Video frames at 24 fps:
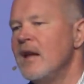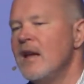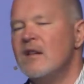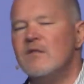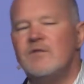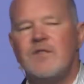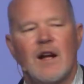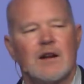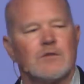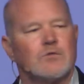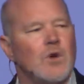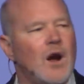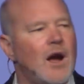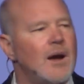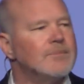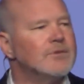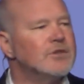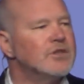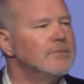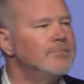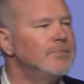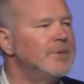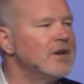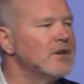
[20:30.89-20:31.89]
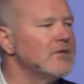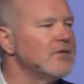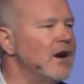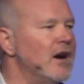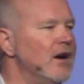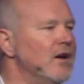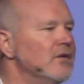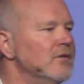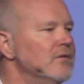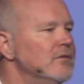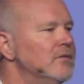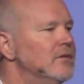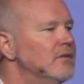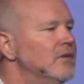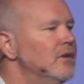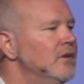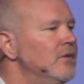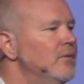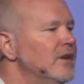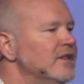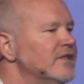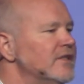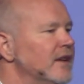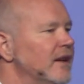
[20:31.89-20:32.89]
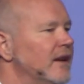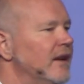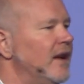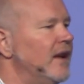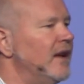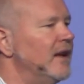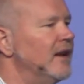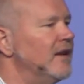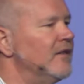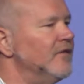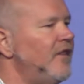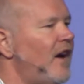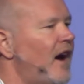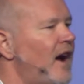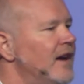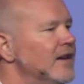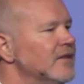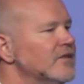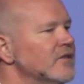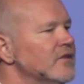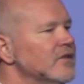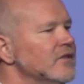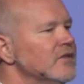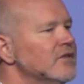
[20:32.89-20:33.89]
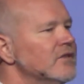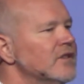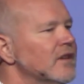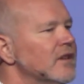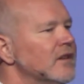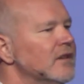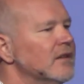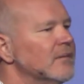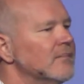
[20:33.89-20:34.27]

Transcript: In fact, Rob Shapiro, who was an advisor to